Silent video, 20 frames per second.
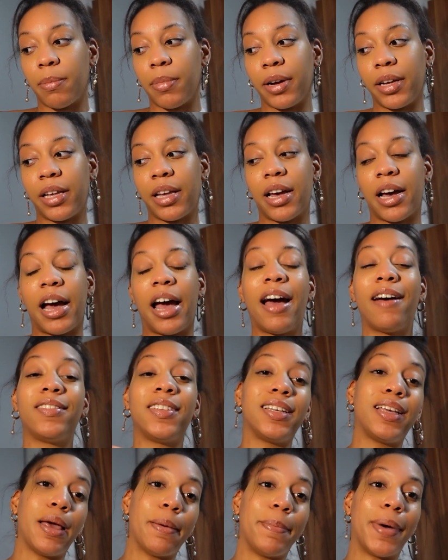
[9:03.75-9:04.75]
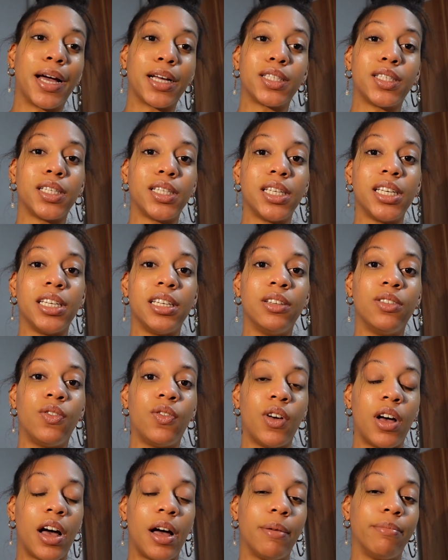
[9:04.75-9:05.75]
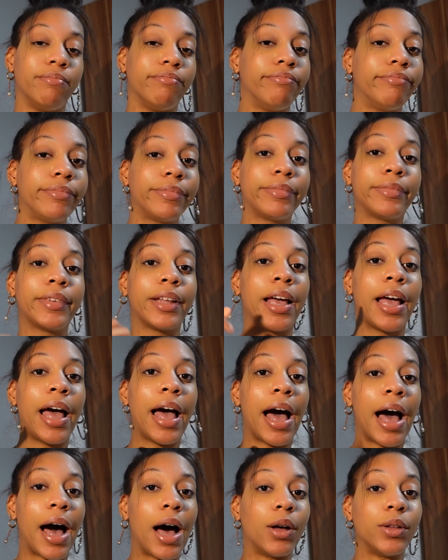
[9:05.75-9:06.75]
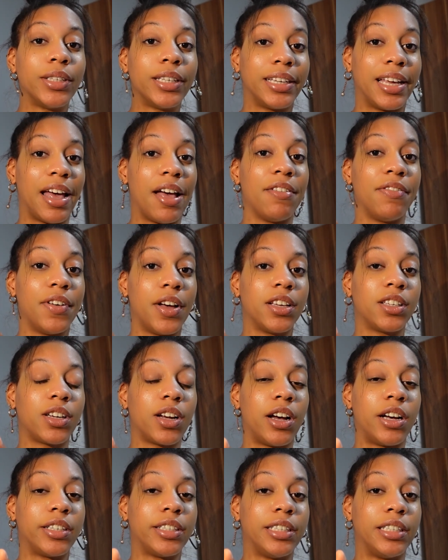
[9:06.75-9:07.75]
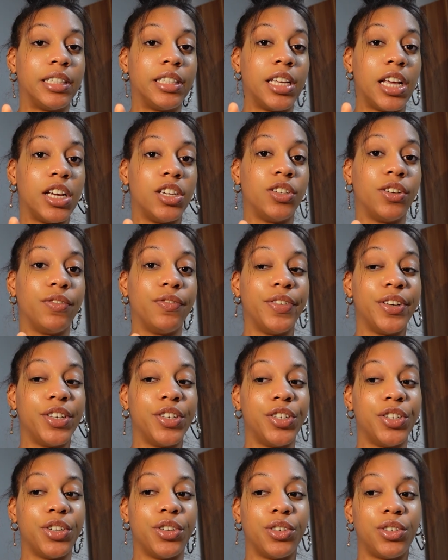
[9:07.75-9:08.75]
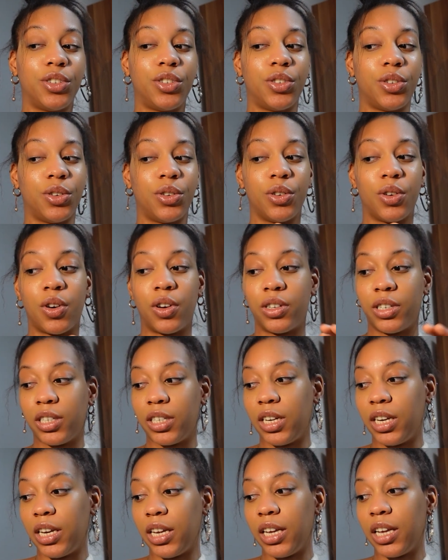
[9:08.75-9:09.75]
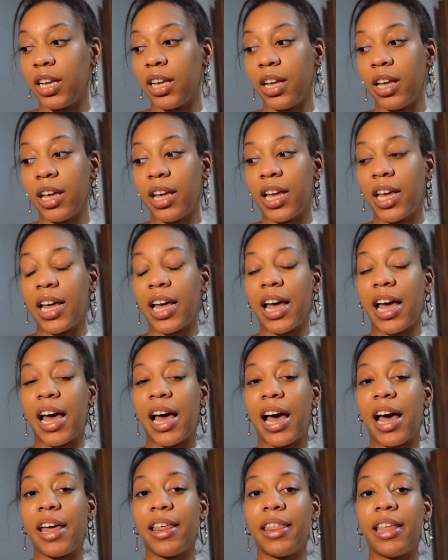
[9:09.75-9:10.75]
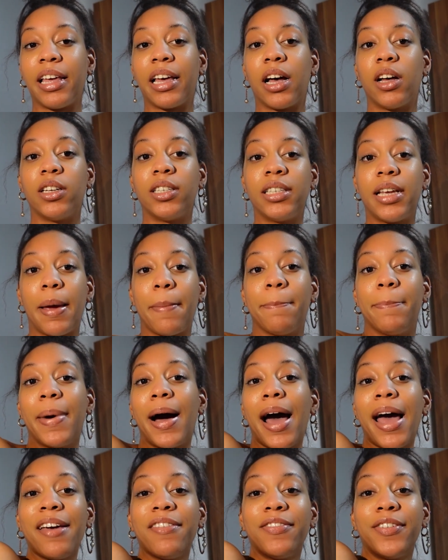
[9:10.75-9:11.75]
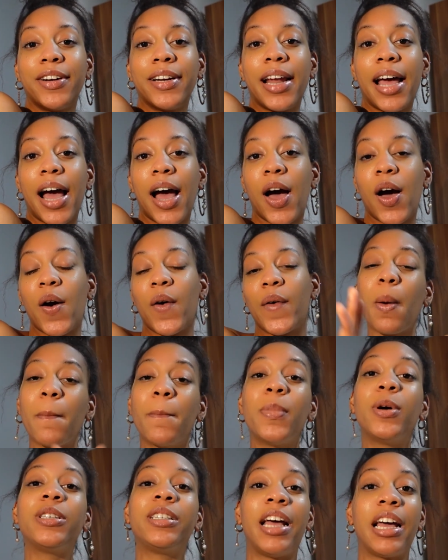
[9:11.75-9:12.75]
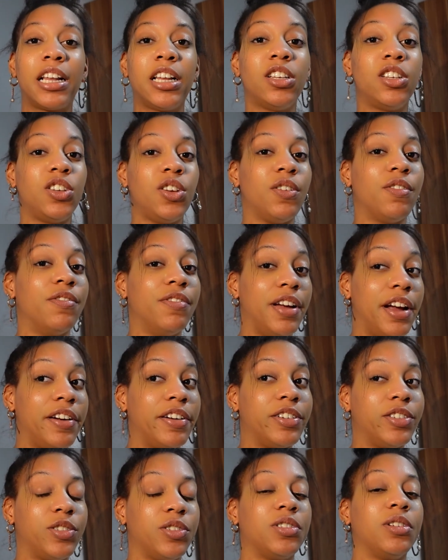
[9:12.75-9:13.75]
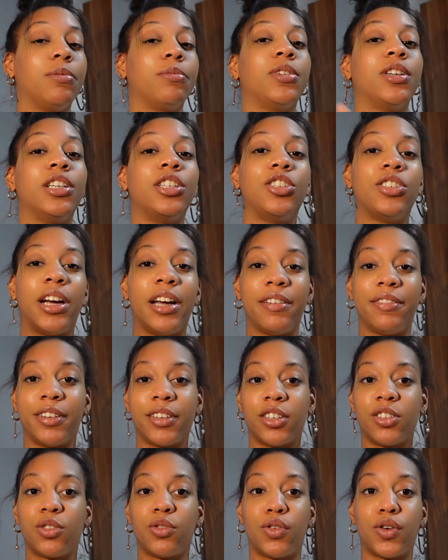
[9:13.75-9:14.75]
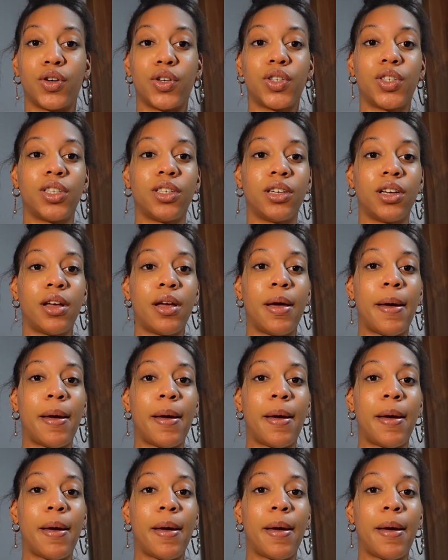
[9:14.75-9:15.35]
But yeah, I have to get back to these how to get a first class dissertation video. So honestly, I think I'll say bye for now. Most likely see you very soon. I'm going to try, fingers crossed.